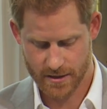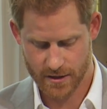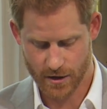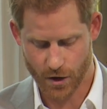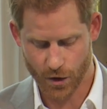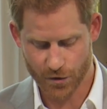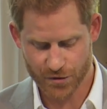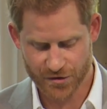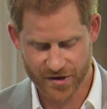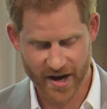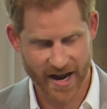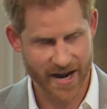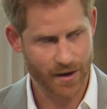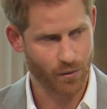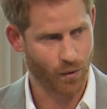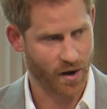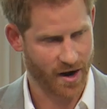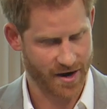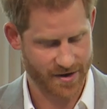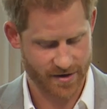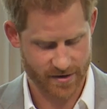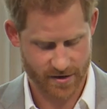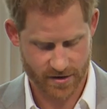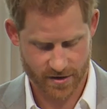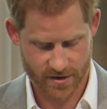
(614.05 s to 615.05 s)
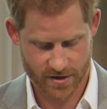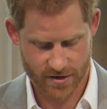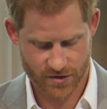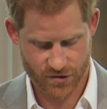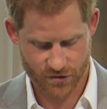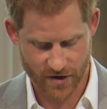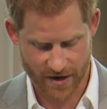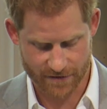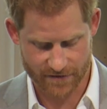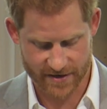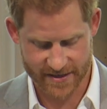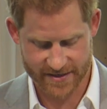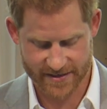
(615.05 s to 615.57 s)
On day one,
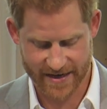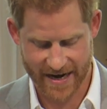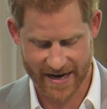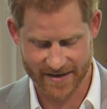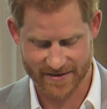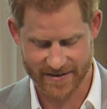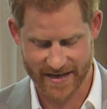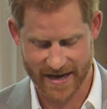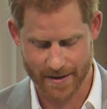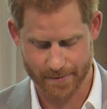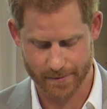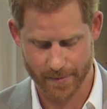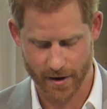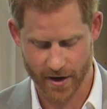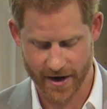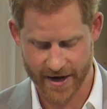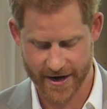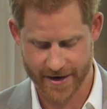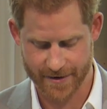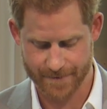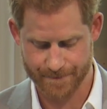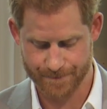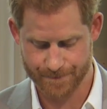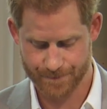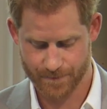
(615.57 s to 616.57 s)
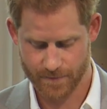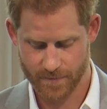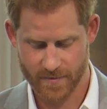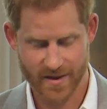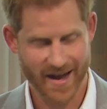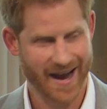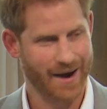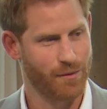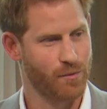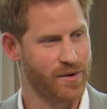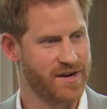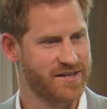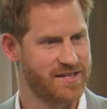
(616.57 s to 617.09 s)
Travalyst has that buy-in,
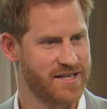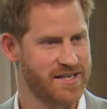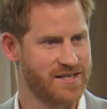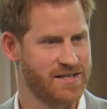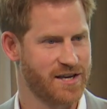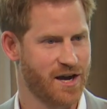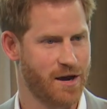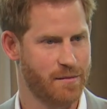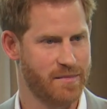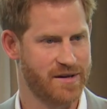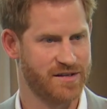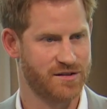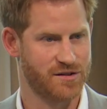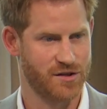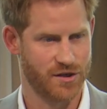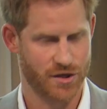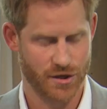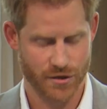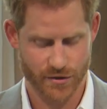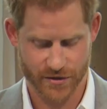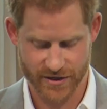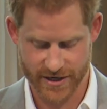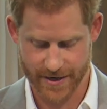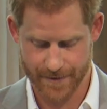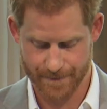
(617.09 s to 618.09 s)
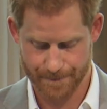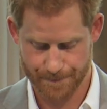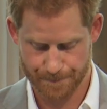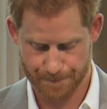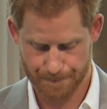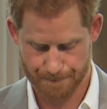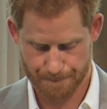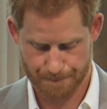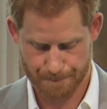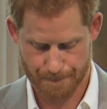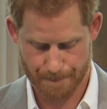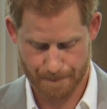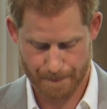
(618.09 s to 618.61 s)
and we're determined to use it.
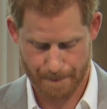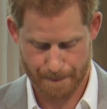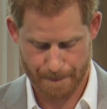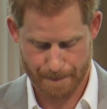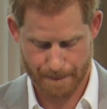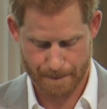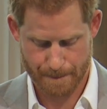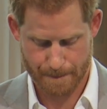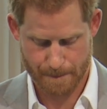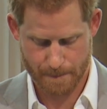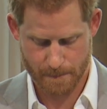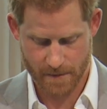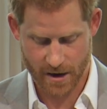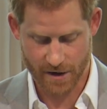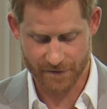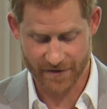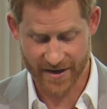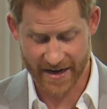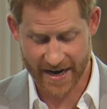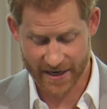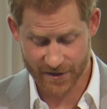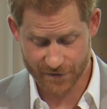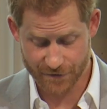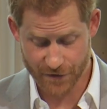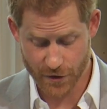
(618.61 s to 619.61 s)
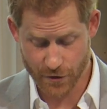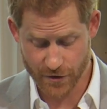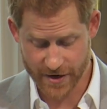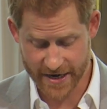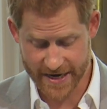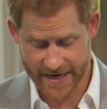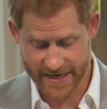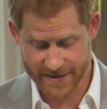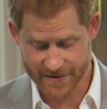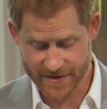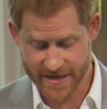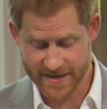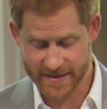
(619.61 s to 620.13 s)
Over the next few
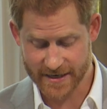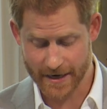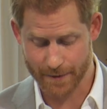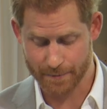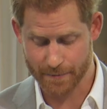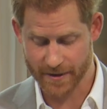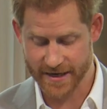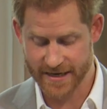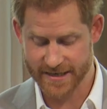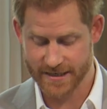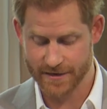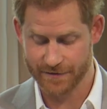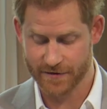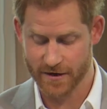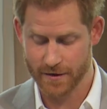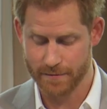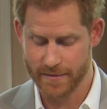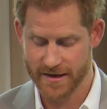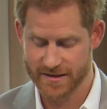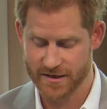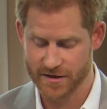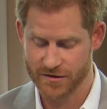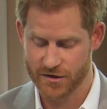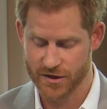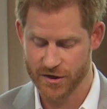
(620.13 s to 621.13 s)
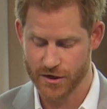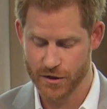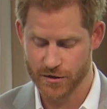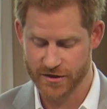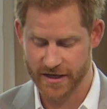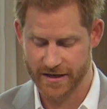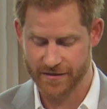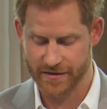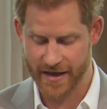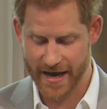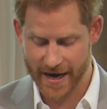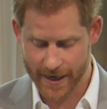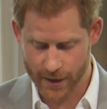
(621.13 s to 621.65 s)
years, these companies have committed to
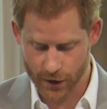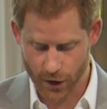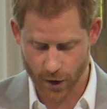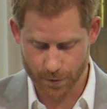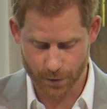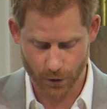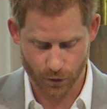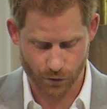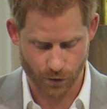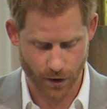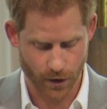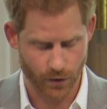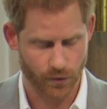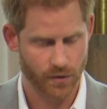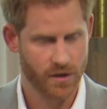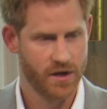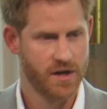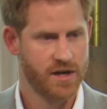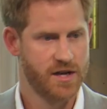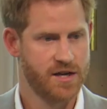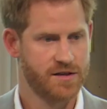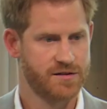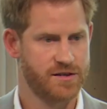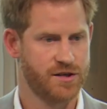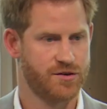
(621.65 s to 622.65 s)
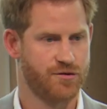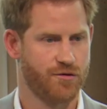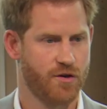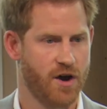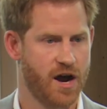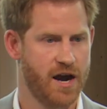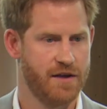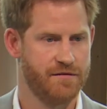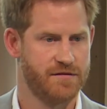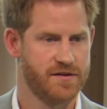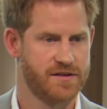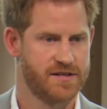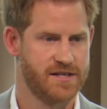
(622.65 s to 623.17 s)
using their global role to
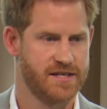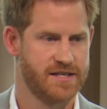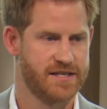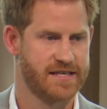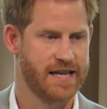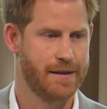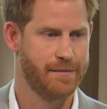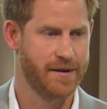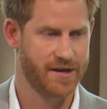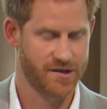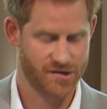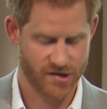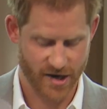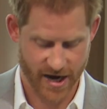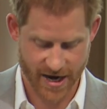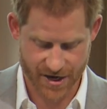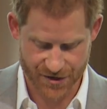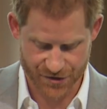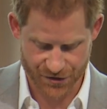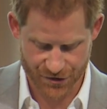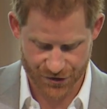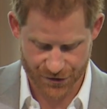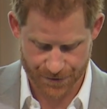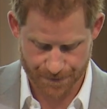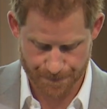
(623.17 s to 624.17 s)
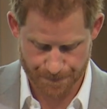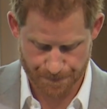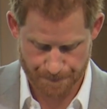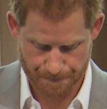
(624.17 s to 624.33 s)
drive systemic change.